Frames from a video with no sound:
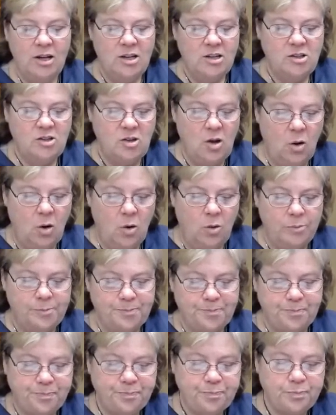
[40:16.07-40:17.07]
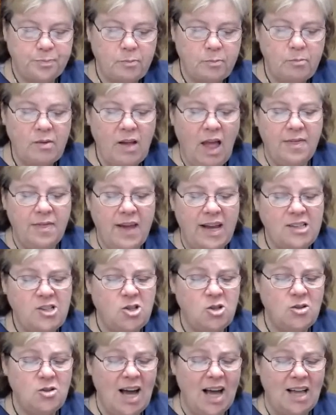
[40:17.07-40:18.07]
So they
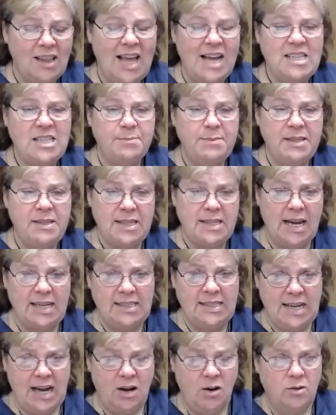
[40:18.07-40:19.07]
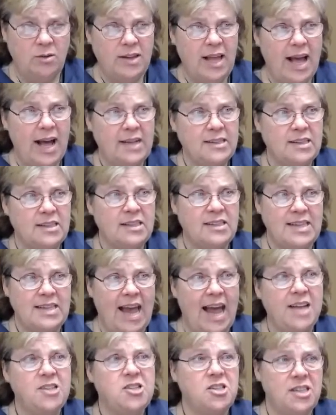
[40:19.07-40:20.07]
do not like to be tied down. That's a
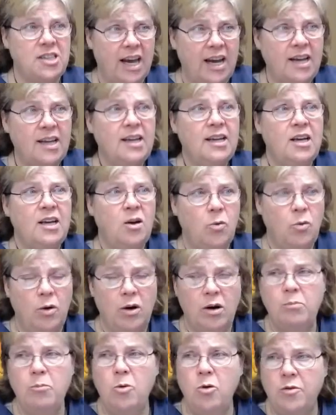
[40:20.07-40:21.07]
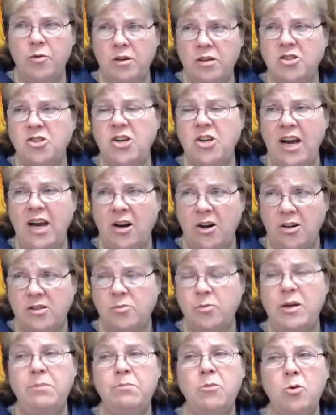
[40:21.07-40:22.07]
Sag thing. We're movers, shakers,
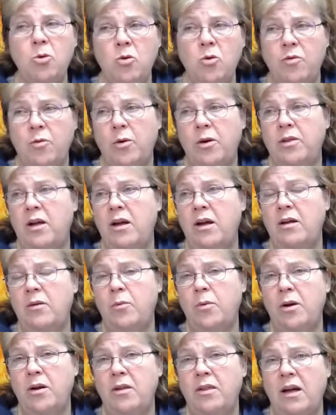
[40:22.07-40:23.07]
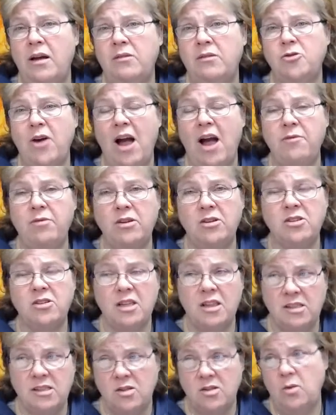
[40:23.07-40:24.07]
we move. We're the travelers
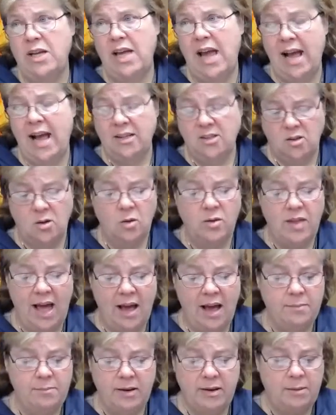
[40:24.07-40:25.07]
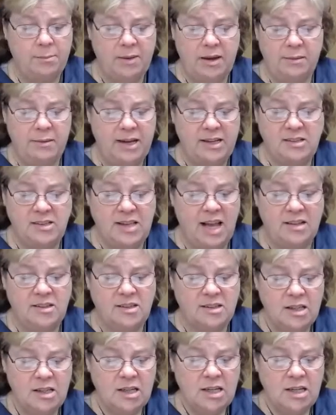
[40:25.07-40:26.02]
of the zodiac. So that completely makes sense.